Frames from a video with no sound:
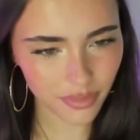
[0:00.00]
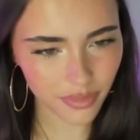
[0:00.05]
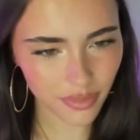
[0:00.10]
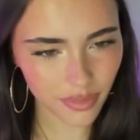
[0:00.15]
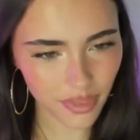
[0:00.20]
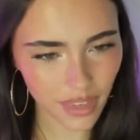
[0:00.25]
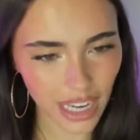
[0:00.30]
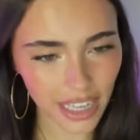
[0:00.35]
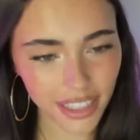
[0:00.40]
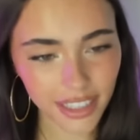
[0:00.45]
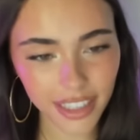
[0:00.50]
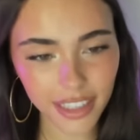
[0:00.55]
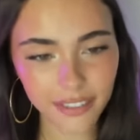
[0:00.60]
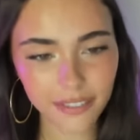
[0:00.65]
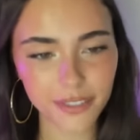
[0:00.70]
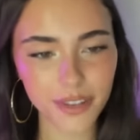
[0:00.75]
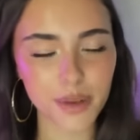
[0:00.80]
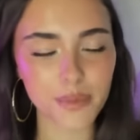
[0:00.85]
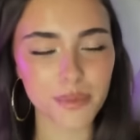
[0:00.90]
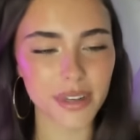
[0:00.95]
I can like
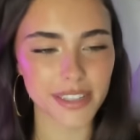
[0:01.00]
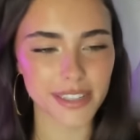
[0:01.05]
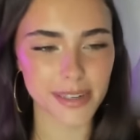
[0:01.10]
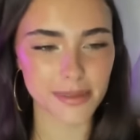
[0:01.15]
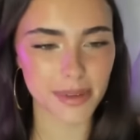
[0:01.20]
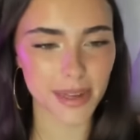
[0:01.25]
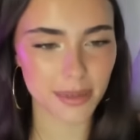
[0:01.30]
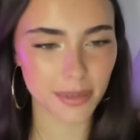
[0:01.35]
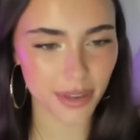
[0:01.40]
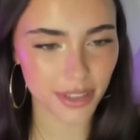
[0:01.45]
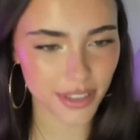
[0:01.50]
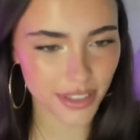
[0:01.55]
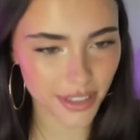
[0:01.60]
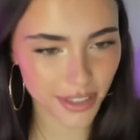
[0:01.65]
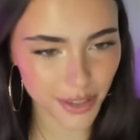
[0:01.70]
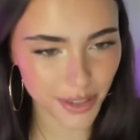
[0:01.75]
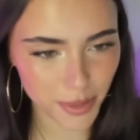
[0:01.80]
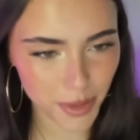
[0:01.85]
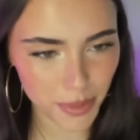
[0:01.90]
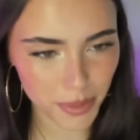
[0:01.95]
feel my stomach about to
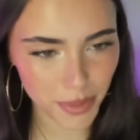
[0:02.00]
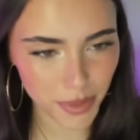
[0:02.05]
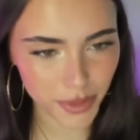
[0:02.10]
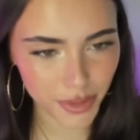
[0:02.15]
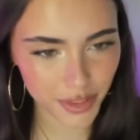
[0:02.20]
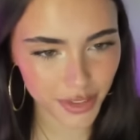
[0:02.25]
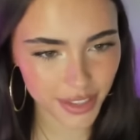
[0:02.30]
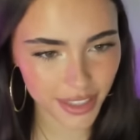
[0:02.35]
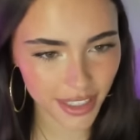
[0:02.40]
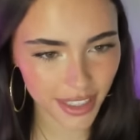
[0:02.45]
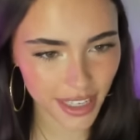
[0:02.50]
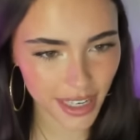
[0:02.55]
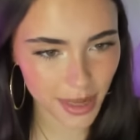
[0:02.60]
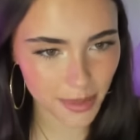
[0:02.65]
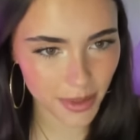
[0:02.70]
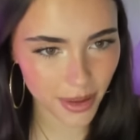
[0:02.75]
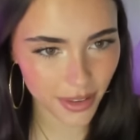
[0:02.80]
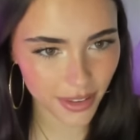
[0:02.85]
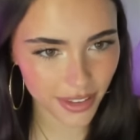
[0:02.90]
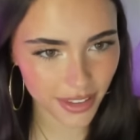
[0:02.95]
grumble just thinking
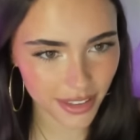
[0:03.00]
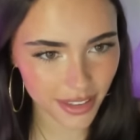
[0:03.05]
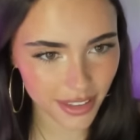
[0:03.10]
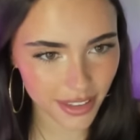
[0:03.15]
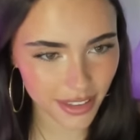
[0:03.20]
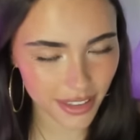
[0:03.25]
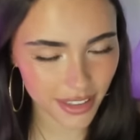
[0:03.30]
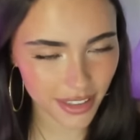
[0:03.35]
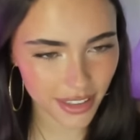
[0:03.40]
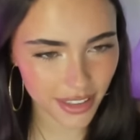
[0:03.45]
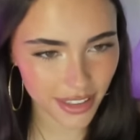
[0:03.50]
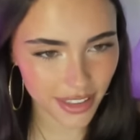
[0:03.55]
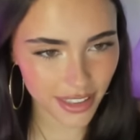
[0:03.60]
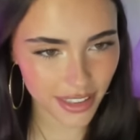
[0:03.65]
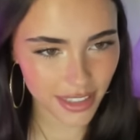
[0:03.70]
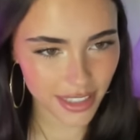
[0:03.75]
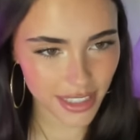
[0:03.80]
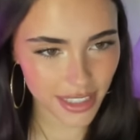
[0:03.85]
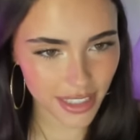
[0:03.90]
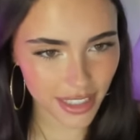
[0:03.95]
about
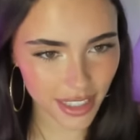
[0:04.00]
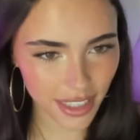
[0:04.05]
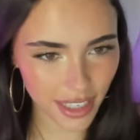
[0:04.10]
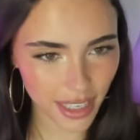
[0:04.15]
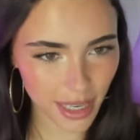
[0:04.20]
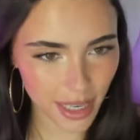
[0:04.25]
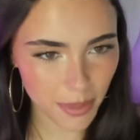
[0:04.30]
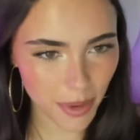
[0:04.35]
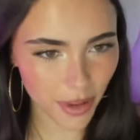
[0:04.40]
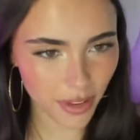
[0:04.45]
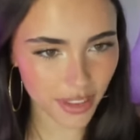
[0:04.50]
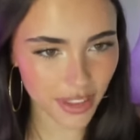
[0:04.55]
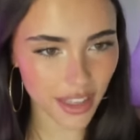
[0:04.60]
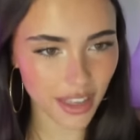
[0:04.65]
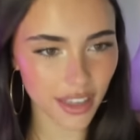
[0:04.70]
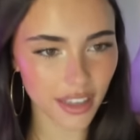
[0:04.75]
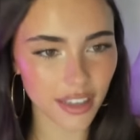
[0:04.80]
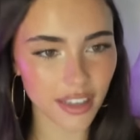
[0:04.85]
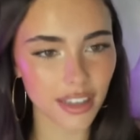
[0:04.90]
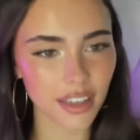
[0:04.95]
thinking about
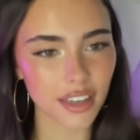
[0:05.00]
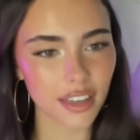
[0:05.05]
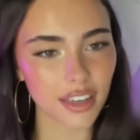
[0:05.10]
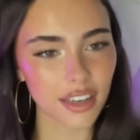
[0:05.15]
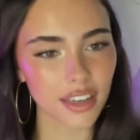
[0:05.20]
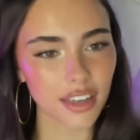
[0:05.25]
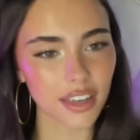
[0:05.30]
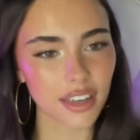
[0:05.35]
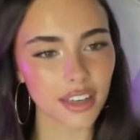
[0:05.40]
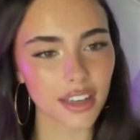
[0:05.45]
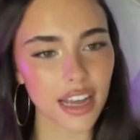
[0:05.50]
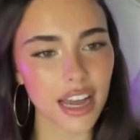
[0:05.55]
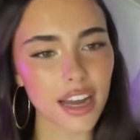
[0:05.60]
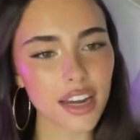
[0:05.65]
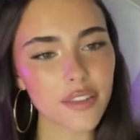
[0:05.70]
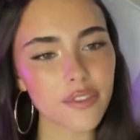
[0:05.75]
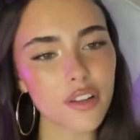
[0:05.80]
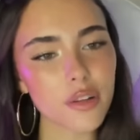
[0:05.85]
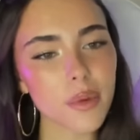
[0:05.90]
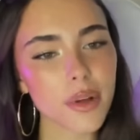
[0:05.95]
that. How
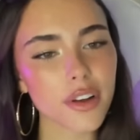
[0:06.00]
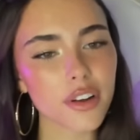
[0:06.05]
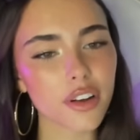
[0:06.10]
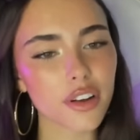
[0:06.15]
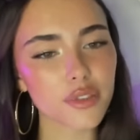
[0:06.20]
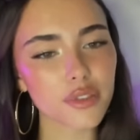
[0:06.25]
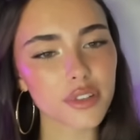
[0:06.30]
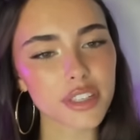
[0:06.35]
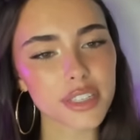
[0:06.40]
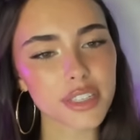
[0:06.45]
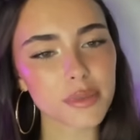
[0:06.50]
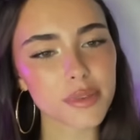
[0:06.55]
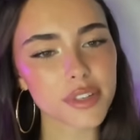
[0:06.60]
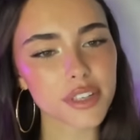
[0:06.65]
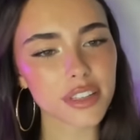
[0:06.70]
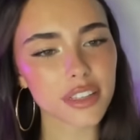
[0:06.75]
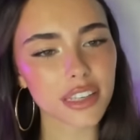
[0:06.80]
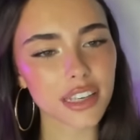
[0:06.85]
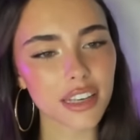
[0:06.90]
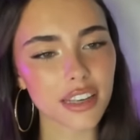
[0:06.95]
do you feel about your unreleased
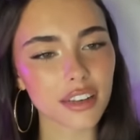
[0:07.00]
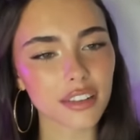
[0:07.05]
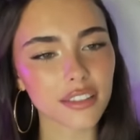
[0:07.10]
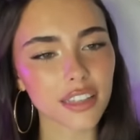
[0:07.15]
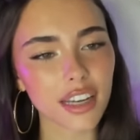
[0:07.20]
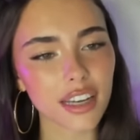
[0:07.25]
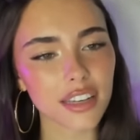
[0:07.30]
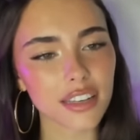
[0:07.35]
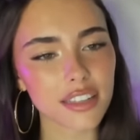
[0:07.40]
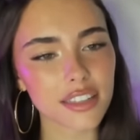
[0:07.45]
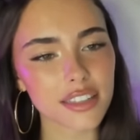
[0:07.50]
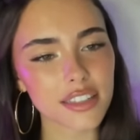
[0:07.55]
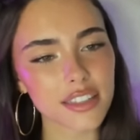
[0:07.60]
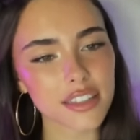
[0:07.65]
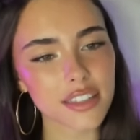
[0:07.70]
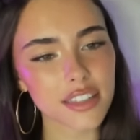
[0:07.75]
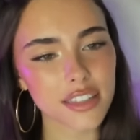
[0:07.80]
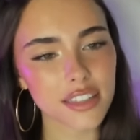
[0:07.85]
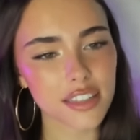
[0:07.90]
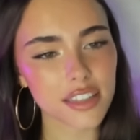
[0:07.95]
music leaking online? This
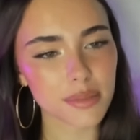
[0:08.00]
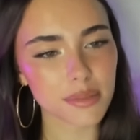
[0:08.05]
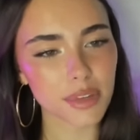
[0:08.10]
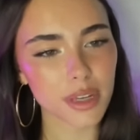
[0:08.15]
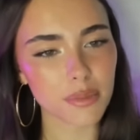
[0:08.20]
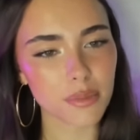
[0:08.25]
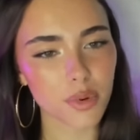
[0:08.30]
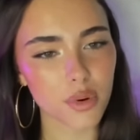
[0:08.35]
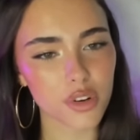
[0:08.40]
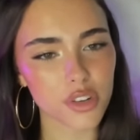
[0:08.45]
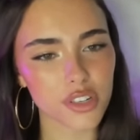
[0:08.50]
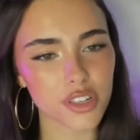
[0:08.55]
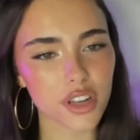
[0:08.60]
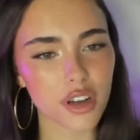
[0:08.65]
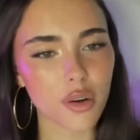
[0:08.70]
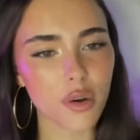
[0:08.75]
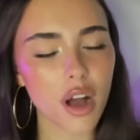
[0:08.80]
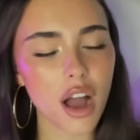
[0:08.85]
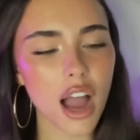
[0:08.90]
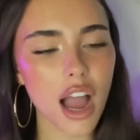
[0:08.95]
this is something important to
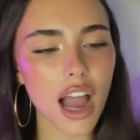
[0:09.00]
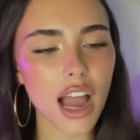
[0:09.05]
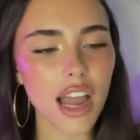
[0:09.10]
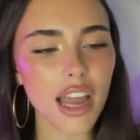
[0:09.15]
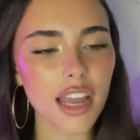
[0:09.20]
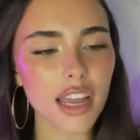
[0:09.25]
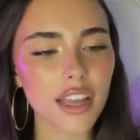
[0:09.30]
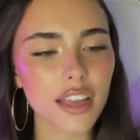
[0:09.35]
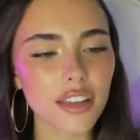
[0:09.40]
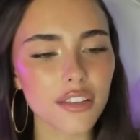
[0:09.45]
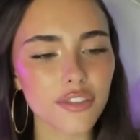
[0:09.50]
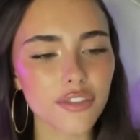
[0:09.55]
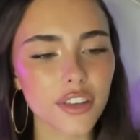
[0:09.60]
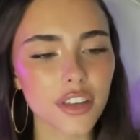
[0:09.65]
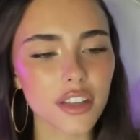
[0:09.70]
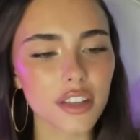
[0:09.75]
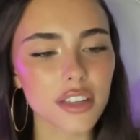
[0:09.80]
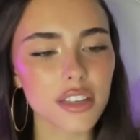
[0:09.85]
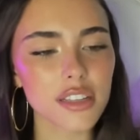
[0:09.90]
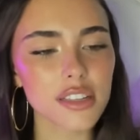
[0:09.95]
know. I
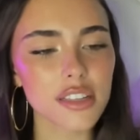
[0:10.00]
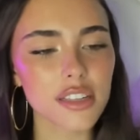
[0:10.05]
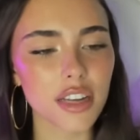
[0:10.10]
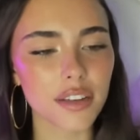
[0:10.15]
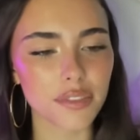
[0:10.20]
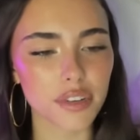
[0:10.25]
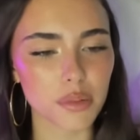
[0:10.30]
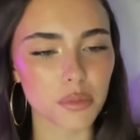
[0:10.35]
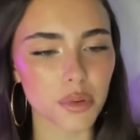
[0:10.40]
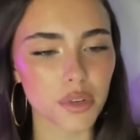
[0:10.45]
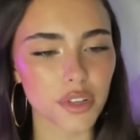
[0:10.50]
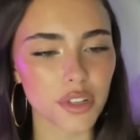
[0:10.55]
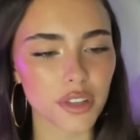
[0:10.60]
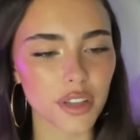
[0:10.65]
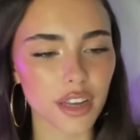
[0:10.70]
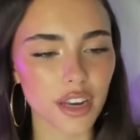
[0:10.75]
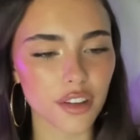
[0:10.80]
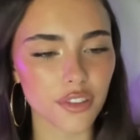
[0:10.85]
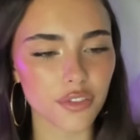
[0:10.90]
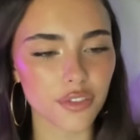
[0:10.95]
feel it's inevitable
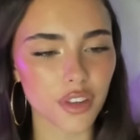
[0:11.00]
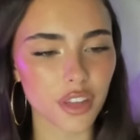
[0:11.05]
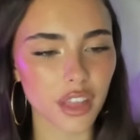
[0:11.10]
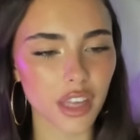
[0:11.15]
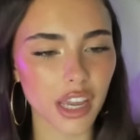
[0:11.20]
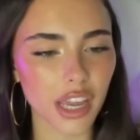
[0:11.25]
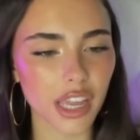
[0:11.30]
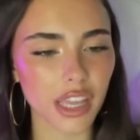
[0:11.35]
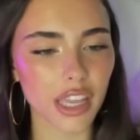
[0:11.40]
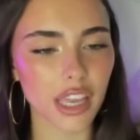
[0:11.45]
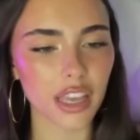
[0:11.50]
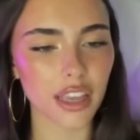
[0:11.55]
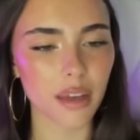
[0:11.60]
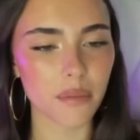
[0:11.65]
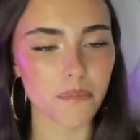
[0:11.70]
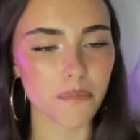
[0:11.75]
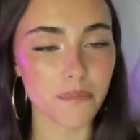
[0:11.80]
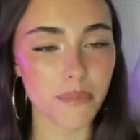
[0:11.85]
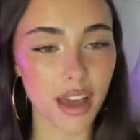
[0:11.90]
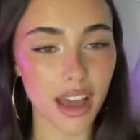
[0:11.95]
and I feel like I can't get
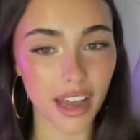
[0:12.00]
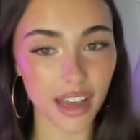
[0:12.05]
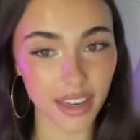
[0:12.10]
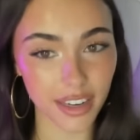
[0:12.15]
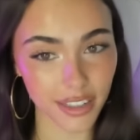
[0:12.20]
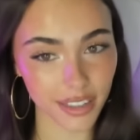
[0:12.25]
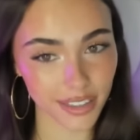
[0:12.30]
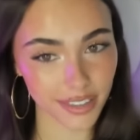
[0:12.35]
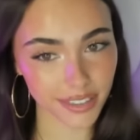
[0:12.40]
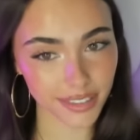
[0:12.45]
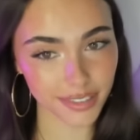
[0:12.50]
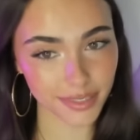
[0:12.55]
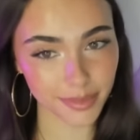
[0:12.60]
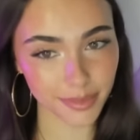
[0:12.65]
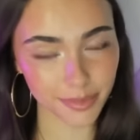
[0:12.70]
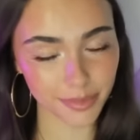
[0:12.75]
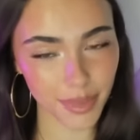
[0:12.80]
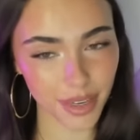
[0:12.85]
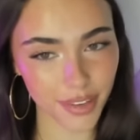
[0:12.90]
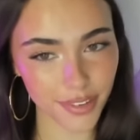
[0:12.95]
mad at
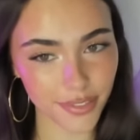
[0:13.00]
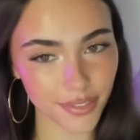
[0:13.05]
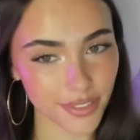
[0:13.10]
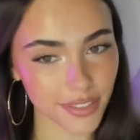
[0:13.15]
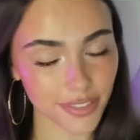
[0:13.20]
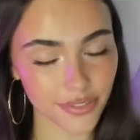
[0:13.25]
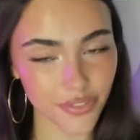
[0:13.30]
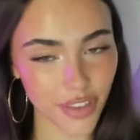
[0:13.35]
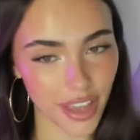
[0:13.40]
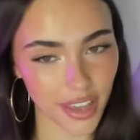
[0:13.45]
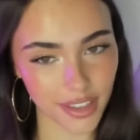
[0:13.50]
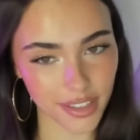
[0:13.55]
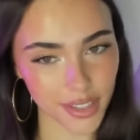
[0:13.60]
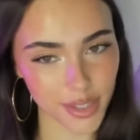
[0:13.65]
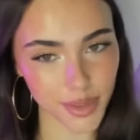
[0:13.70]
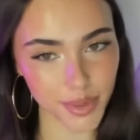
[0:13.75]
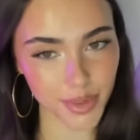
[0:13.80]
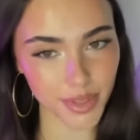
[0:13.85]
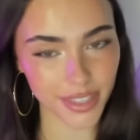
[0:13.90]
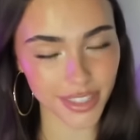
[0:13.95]
my
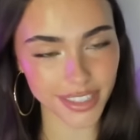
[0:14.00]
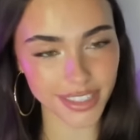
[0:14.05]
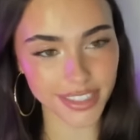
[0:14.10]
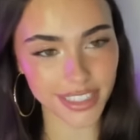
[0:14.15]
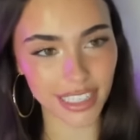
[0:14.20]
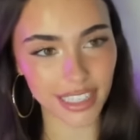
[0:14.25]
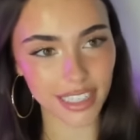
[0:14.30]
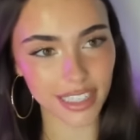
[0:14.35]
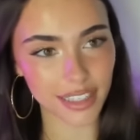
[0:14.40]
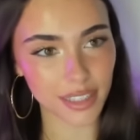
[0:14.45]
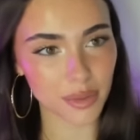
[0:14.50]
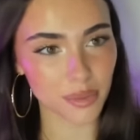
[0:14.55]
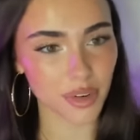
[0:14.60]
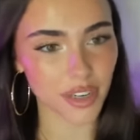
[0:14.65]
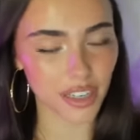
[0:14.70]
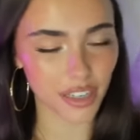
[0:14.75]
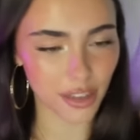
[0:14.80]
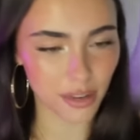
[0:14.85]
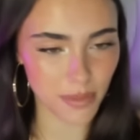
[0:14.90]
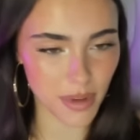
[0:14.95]
fans who are excited and
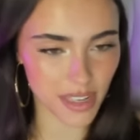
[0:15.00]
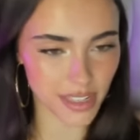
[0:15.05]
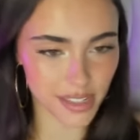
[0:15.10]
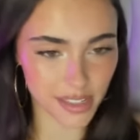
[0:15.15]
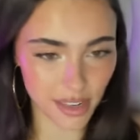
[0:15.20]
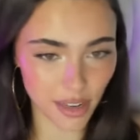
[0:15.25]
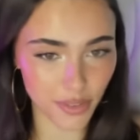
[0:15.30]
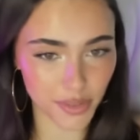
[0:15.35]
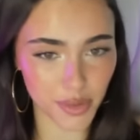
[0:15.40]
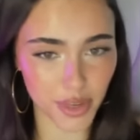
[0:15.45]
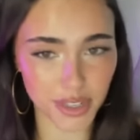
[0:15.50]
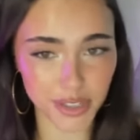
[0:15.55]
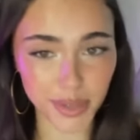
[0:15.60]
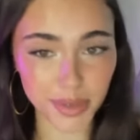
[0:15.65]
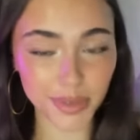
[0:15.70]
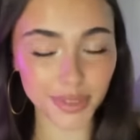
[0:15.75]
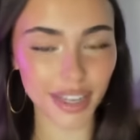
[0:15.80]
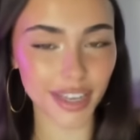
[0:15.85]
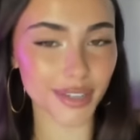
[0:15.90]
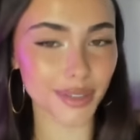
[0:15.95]
want to hear my stuff. So I
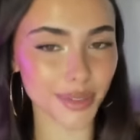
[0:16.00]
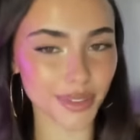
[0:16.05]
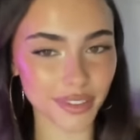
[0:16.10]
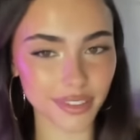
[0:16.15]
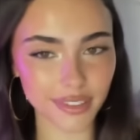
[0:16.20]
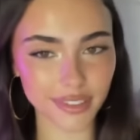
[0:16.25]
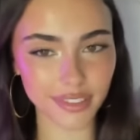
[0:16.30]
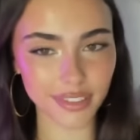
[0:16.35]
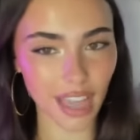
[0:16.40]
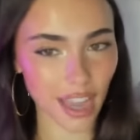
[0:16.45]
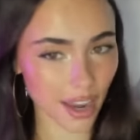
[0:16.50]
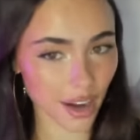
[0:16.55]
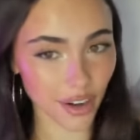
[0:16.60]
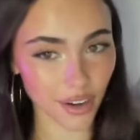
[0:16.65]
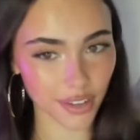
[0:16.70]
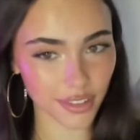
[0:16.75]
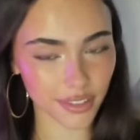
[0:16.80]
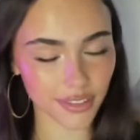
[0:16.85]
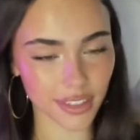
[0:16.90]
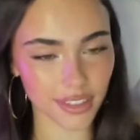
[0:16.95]
don't I don't
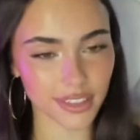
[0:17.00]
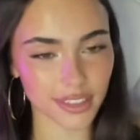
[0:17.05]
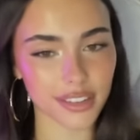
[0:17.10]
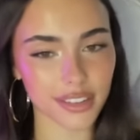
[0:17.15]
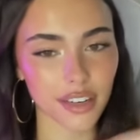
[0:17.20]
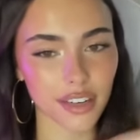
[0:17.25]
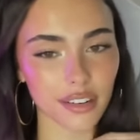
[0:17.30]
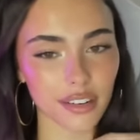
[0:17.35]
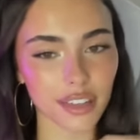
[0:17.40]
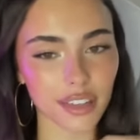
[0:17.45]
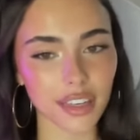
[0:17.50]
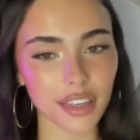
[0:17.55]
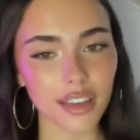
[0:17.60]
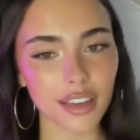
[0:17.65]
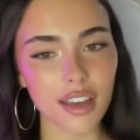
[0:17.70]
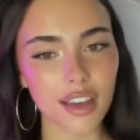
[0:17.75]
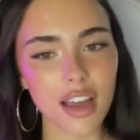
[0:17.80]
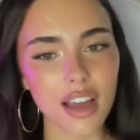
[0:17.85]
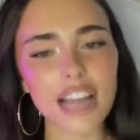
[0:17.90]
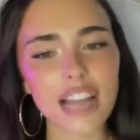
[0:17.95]
care necessarily.
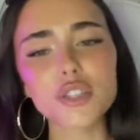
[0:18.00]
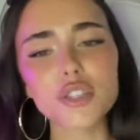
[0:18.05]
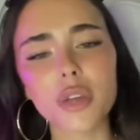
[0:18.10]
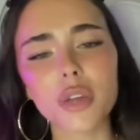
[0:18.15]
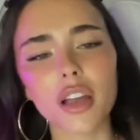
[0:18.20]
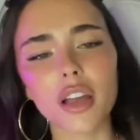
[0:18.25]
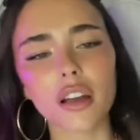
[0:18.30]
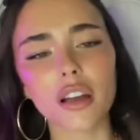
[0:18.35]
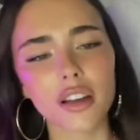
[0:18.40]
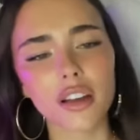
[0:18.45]
I do care.